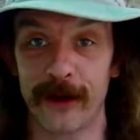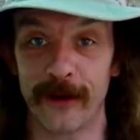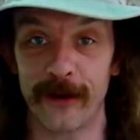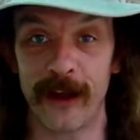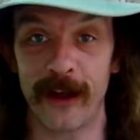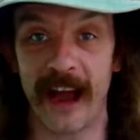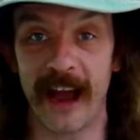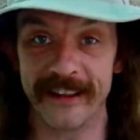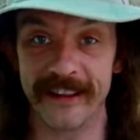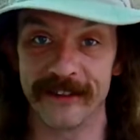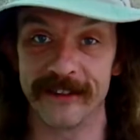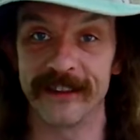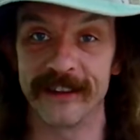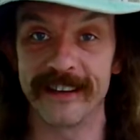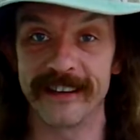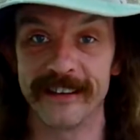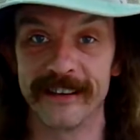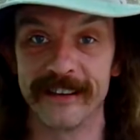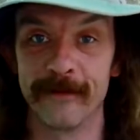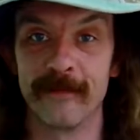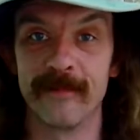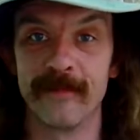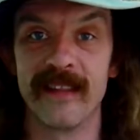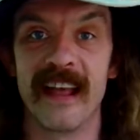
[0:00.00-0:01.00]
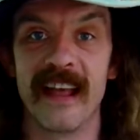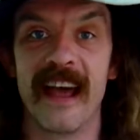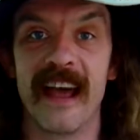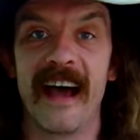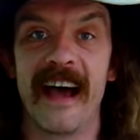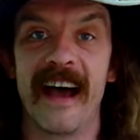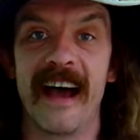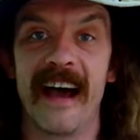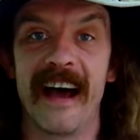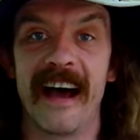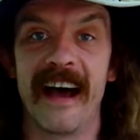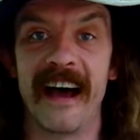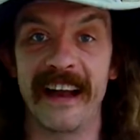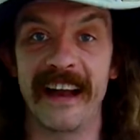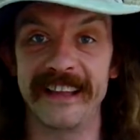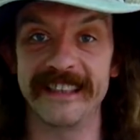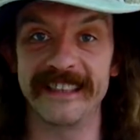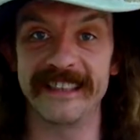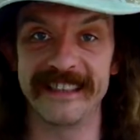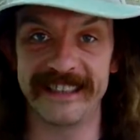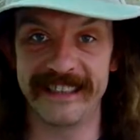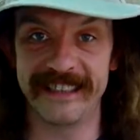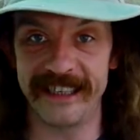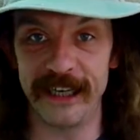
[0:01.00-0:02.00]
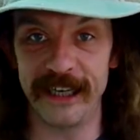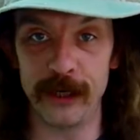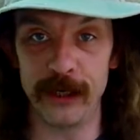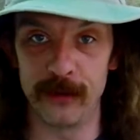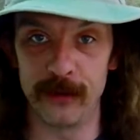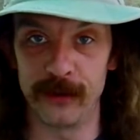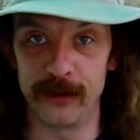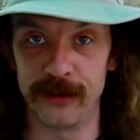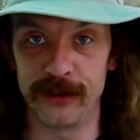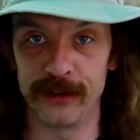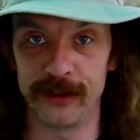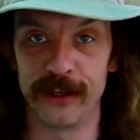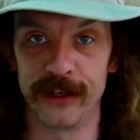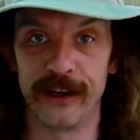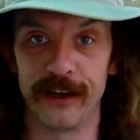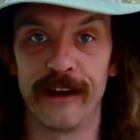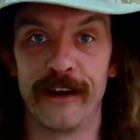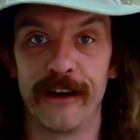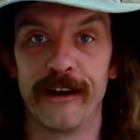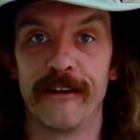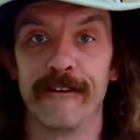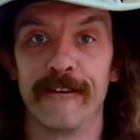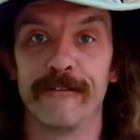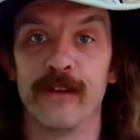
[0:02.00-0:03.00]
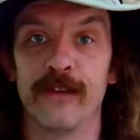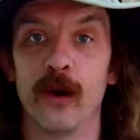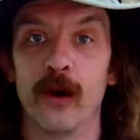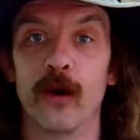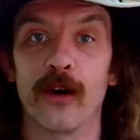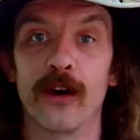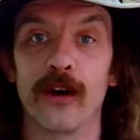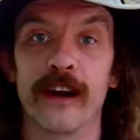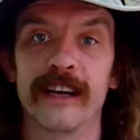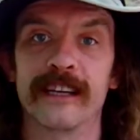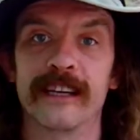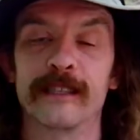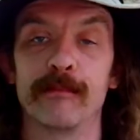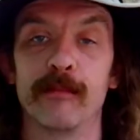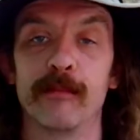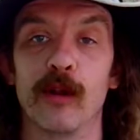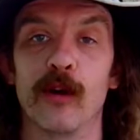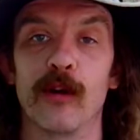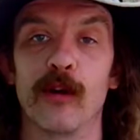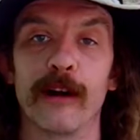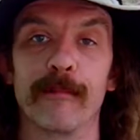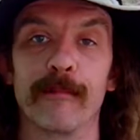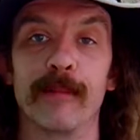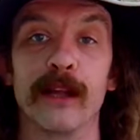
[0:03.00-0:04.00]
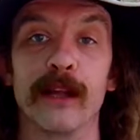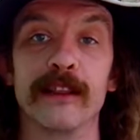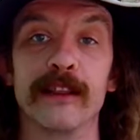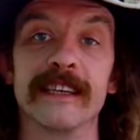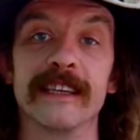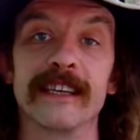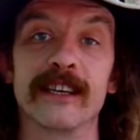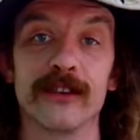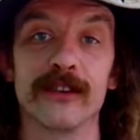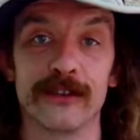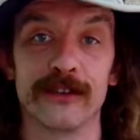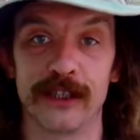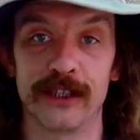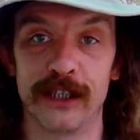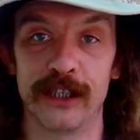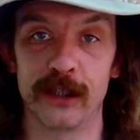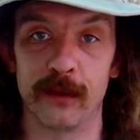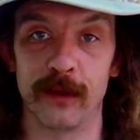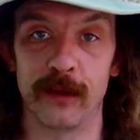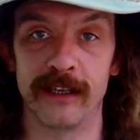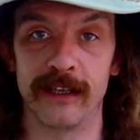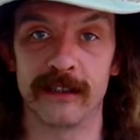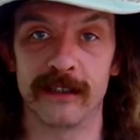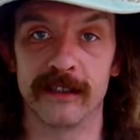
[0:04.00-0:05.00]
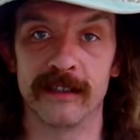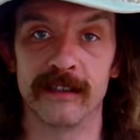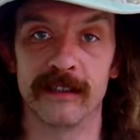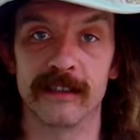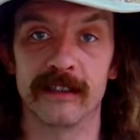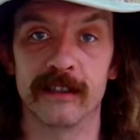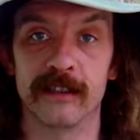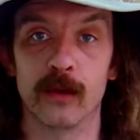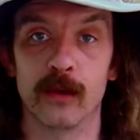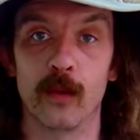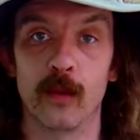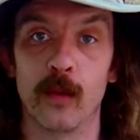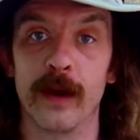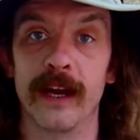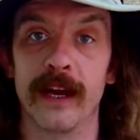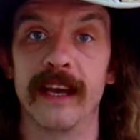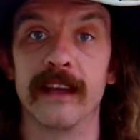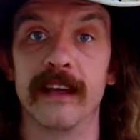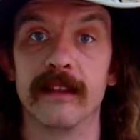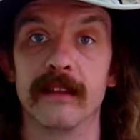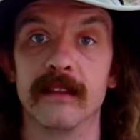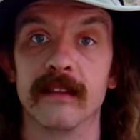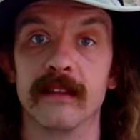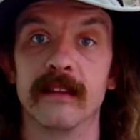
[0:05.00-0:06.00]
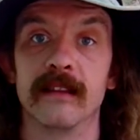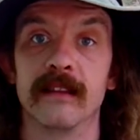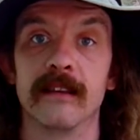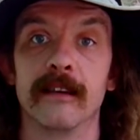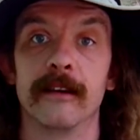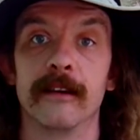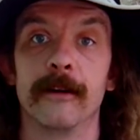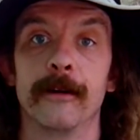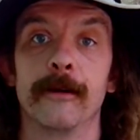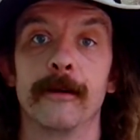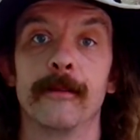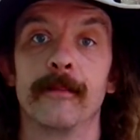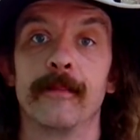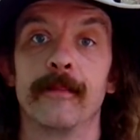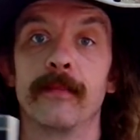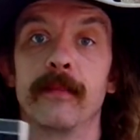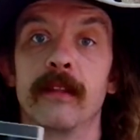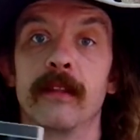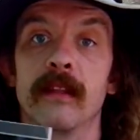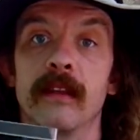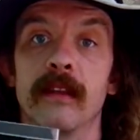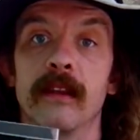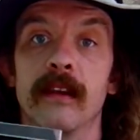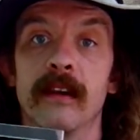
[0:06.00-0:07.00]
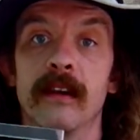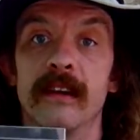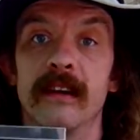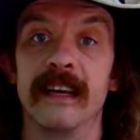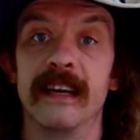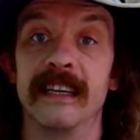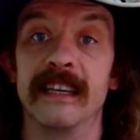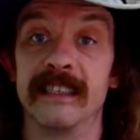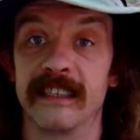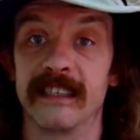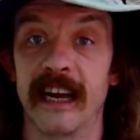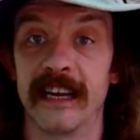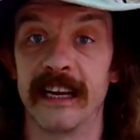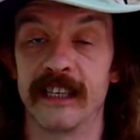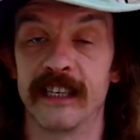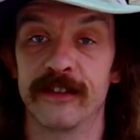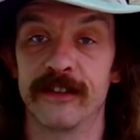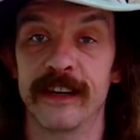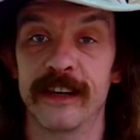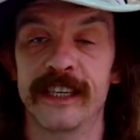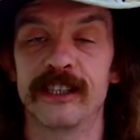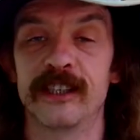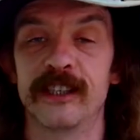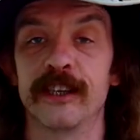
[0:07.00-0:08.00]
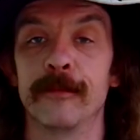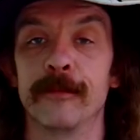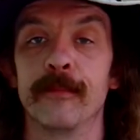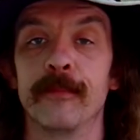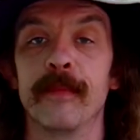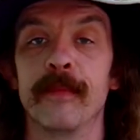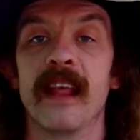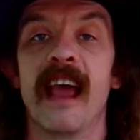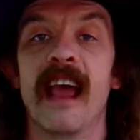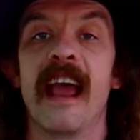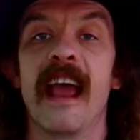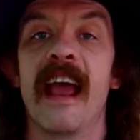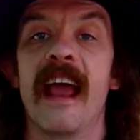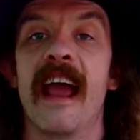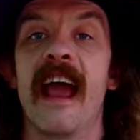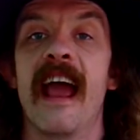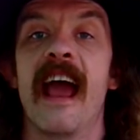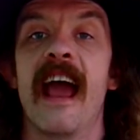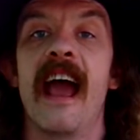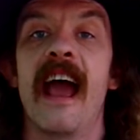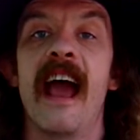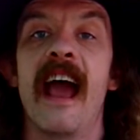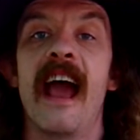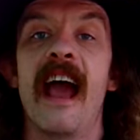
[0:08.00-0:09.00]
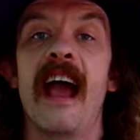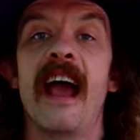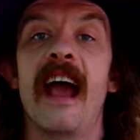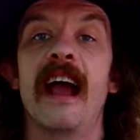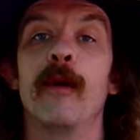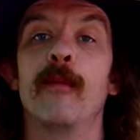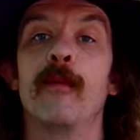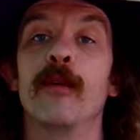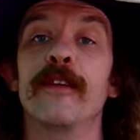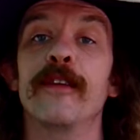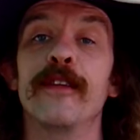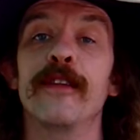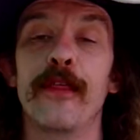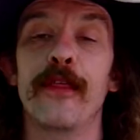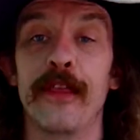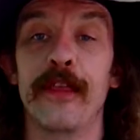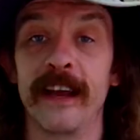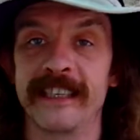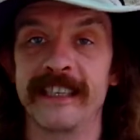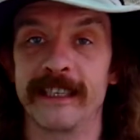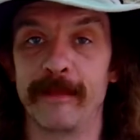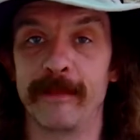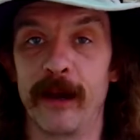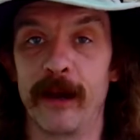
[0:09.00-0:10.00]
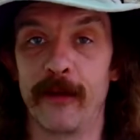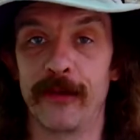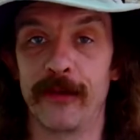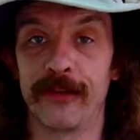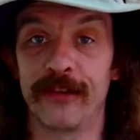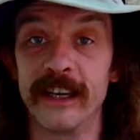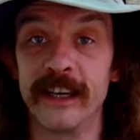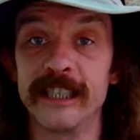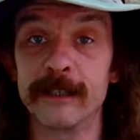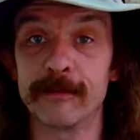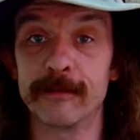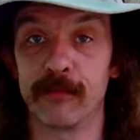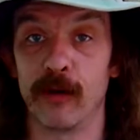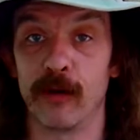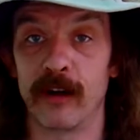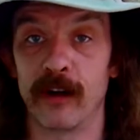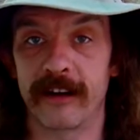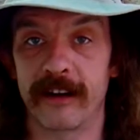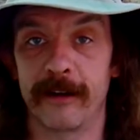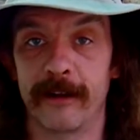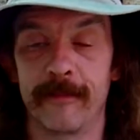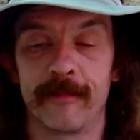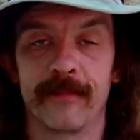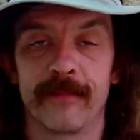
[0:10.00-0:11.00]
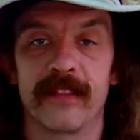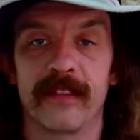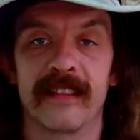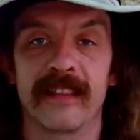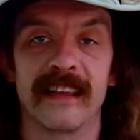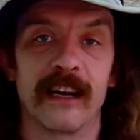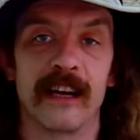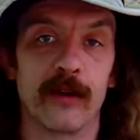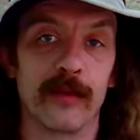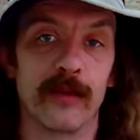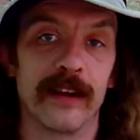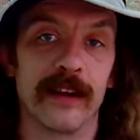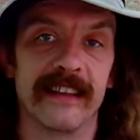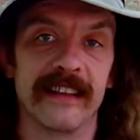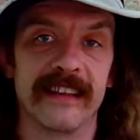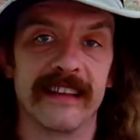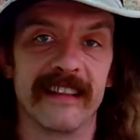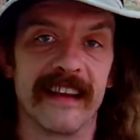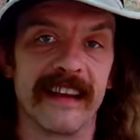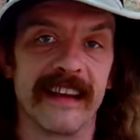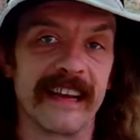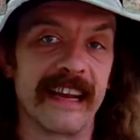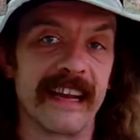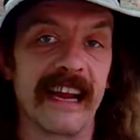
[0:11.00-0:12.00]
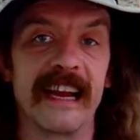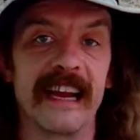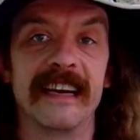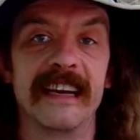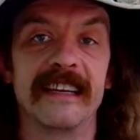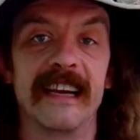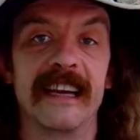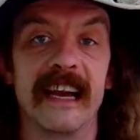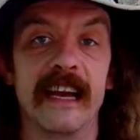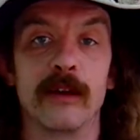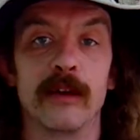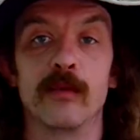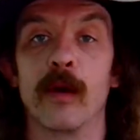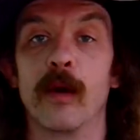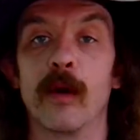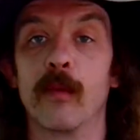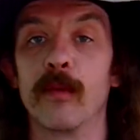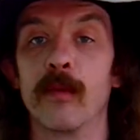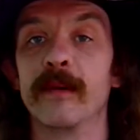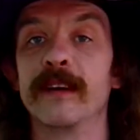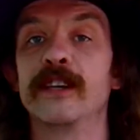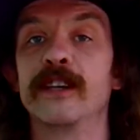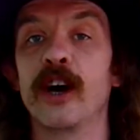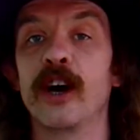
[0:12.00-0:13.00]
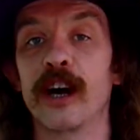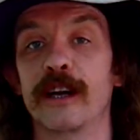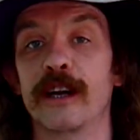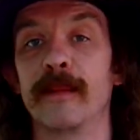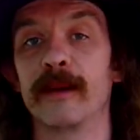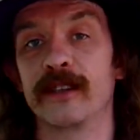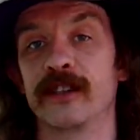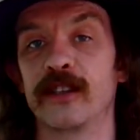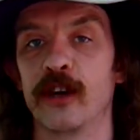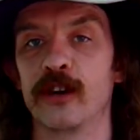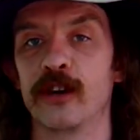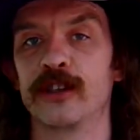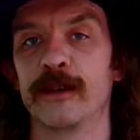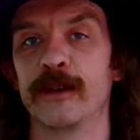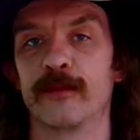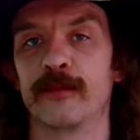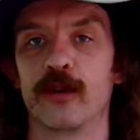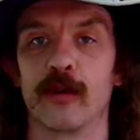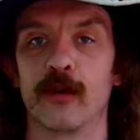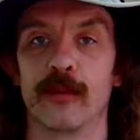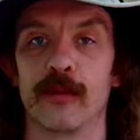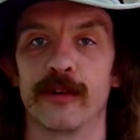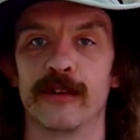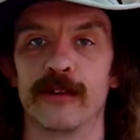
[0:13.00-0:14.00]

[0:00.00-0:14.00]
you want to go to Heinlein. Heinlein's huge for exploring political situations with his science fiction. And one of the things about this book that I really like. And, and and when we talk about Starship